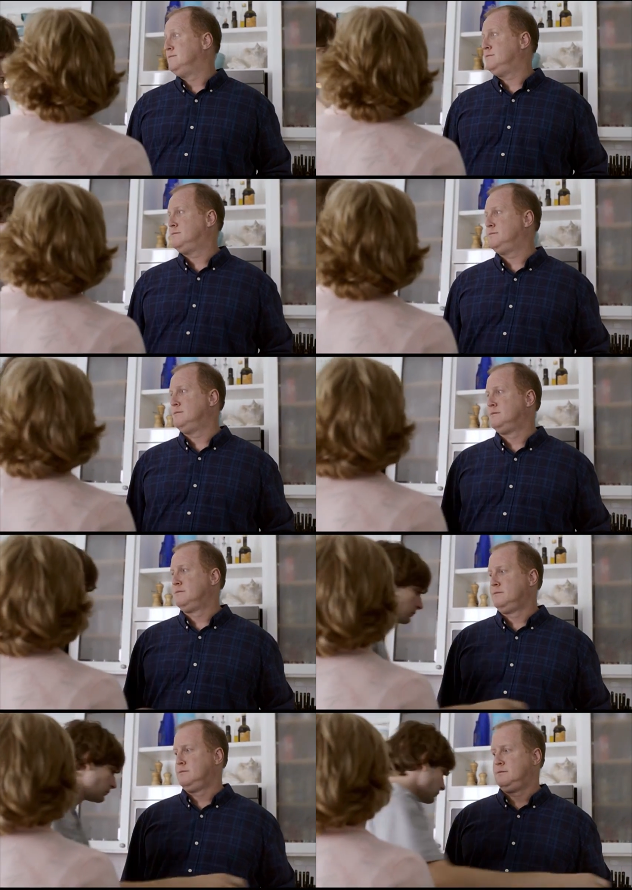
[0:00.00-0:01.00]

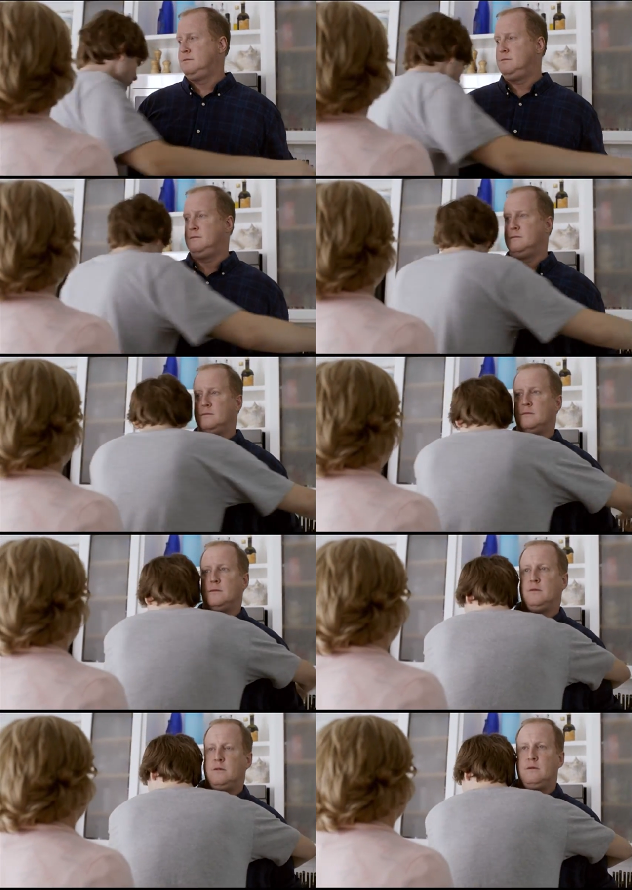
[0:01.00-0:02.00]

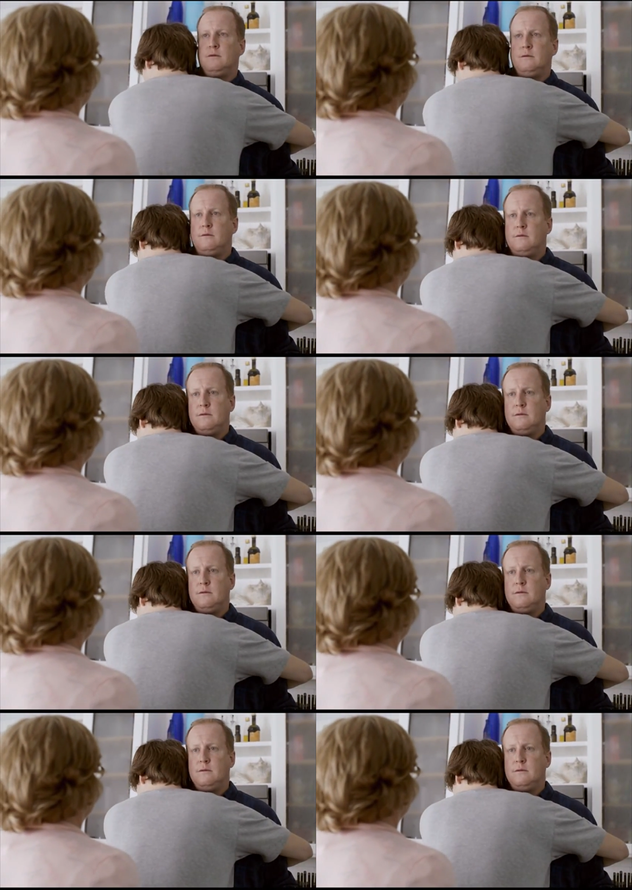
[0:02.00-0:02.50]
No one is speaking in this clip.